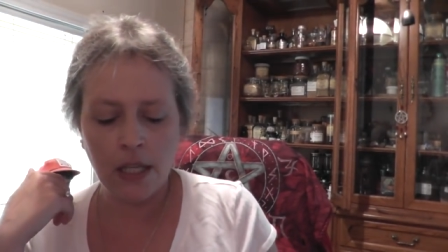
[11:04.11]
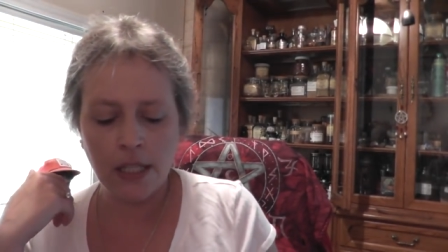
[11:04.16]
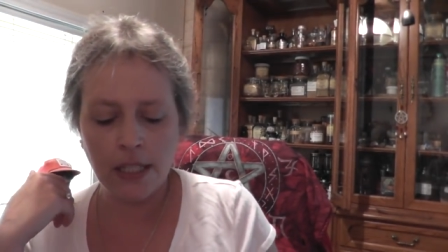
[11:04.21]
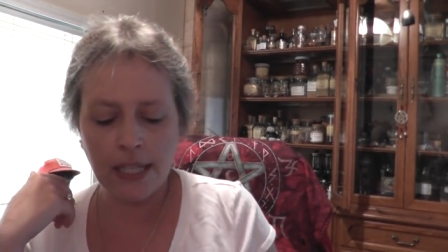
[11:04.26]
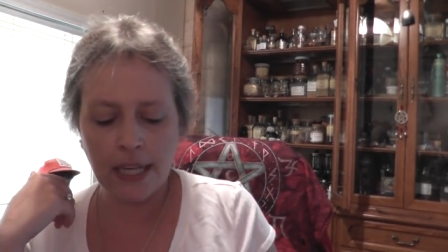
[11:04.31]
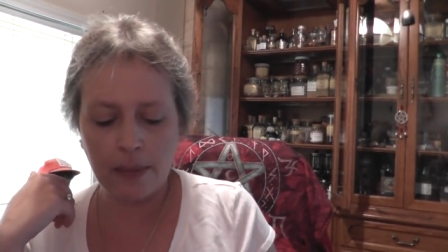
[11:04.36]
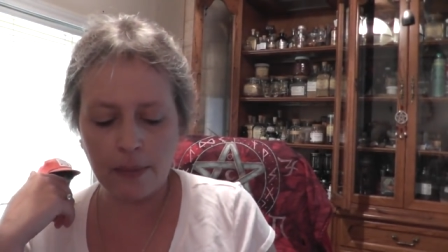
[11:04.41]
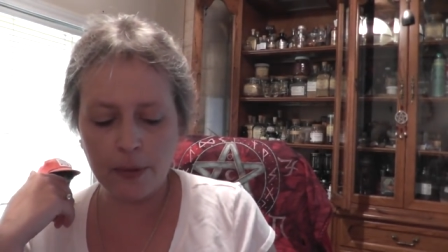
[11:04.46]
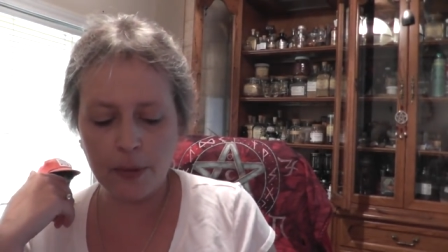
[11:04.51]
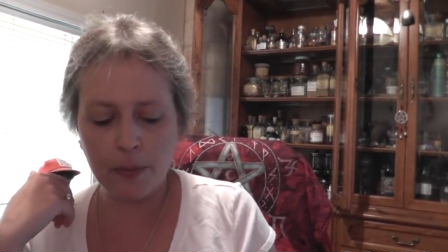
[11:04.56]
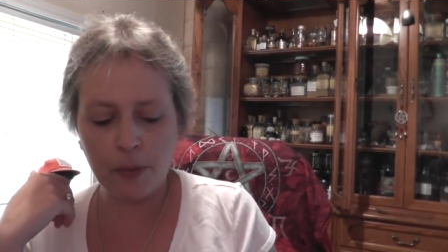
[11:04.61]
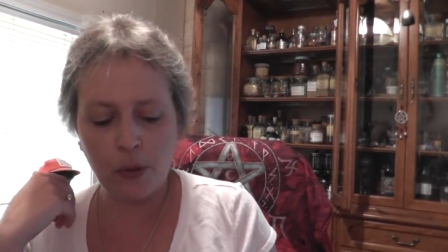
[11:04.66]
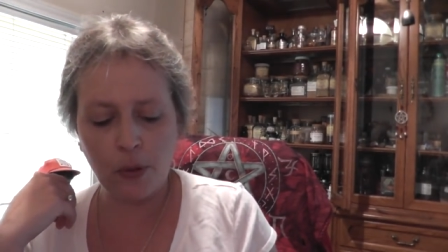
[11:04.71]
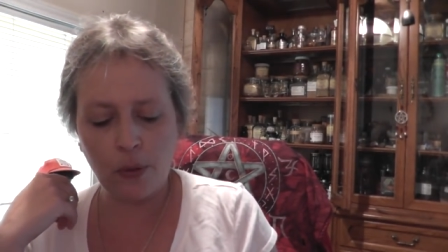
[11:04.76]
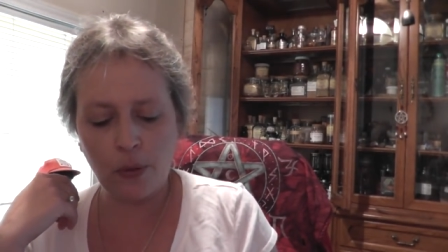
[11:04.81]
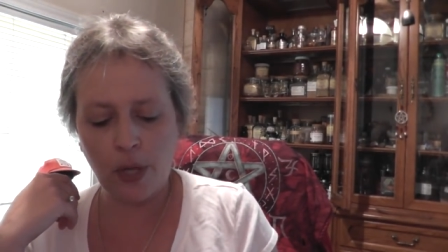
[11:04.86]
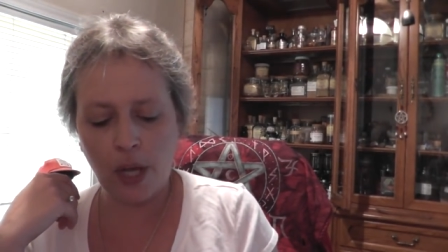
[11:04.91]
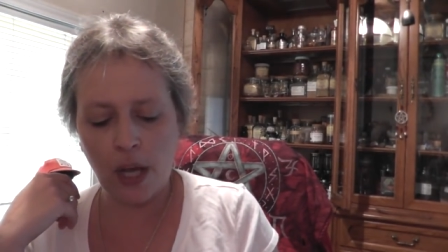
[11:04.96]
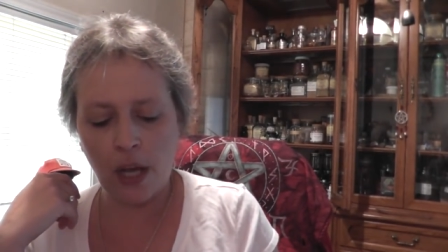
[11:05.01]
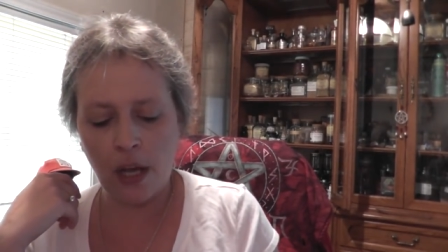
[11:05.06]

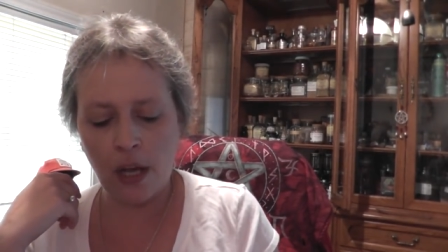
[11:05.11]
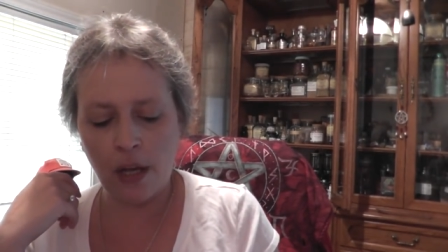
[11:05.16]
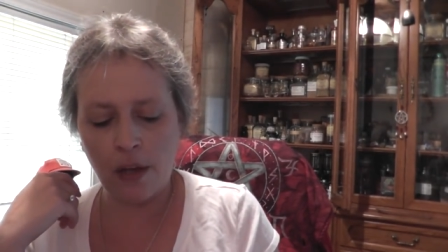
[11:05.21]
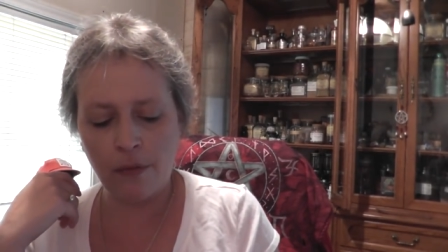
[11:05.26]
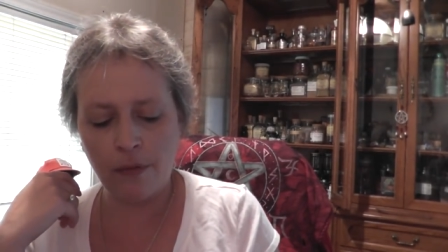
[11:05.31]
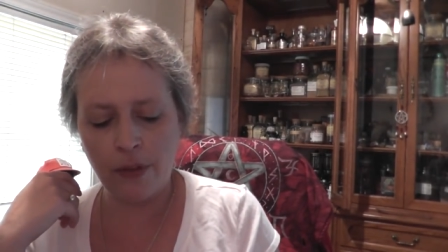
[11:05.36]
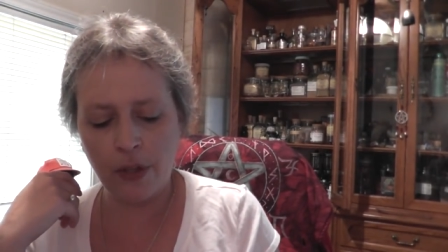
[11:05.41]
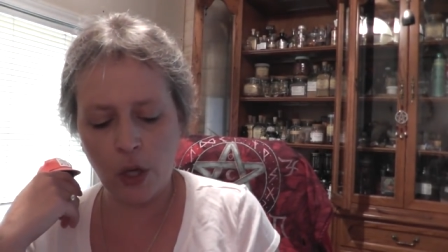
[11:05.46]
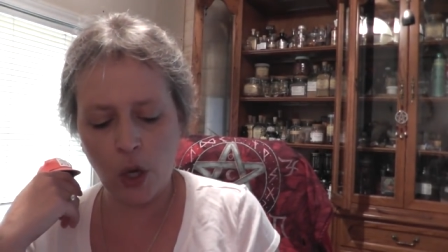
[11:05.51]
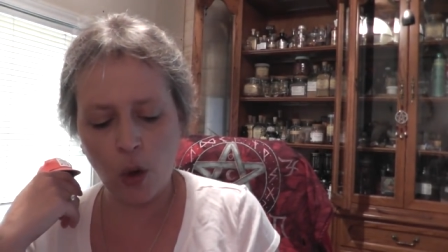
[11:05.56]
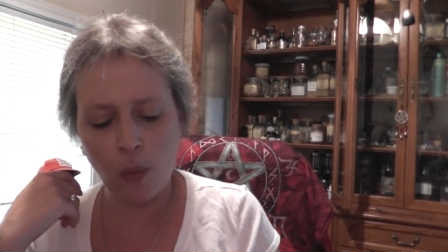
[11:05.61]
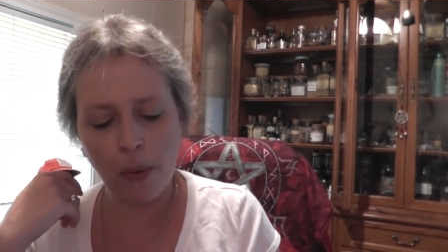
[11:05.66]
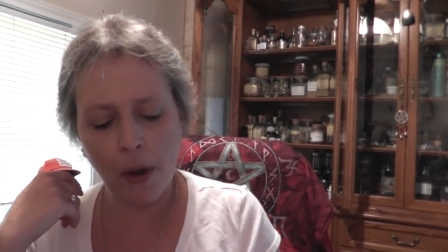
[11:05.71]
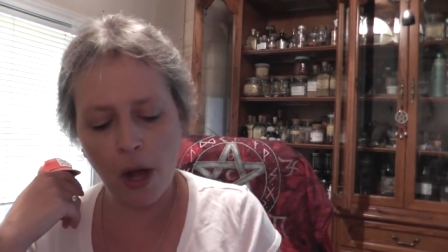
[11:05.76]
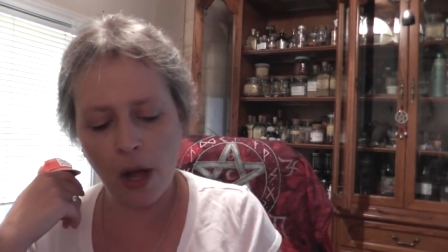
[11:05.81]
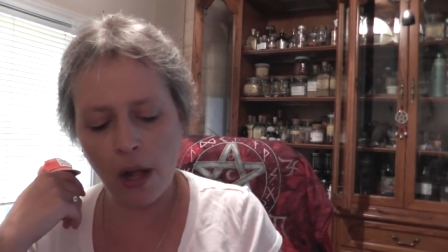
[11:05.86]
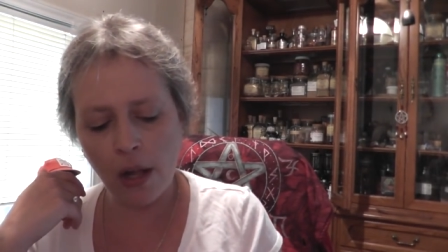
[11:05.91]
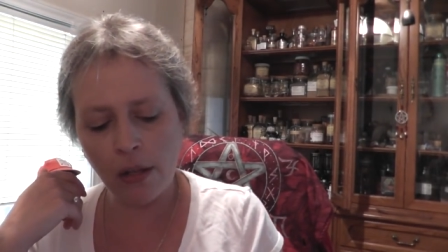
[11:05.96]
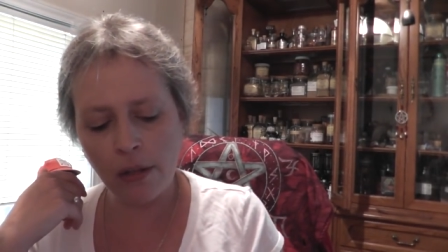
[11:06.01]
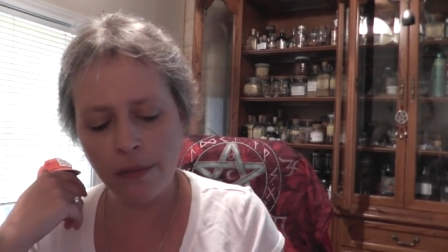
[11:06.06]
tablespoon of the
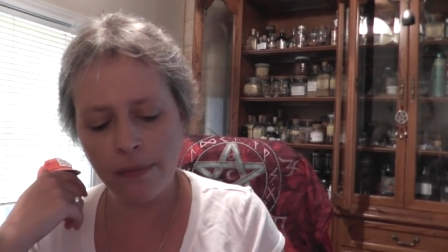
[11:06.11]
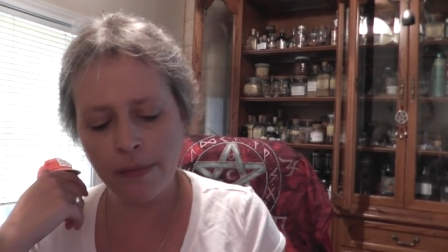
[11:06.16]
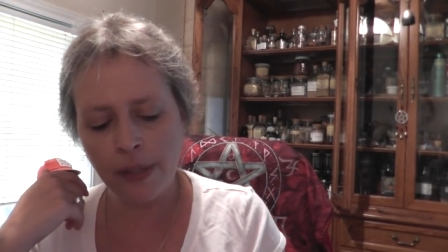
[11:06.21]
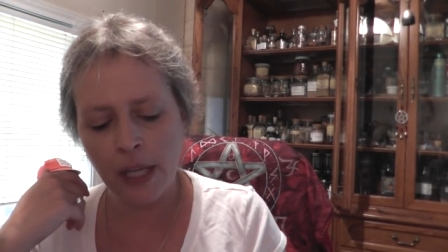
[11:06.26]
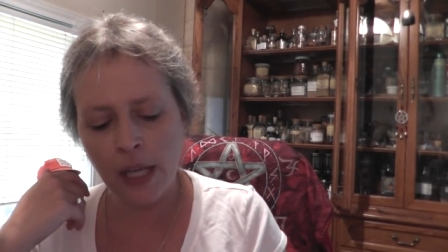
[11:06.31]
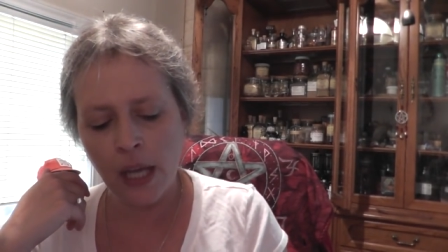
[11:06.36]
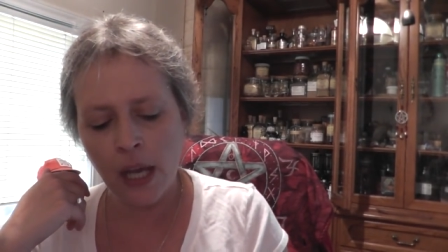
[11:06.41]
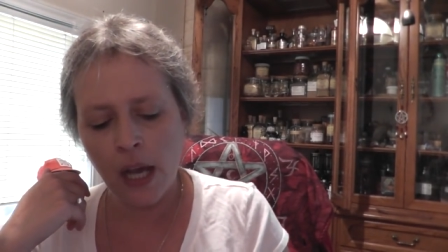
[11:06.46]
copal.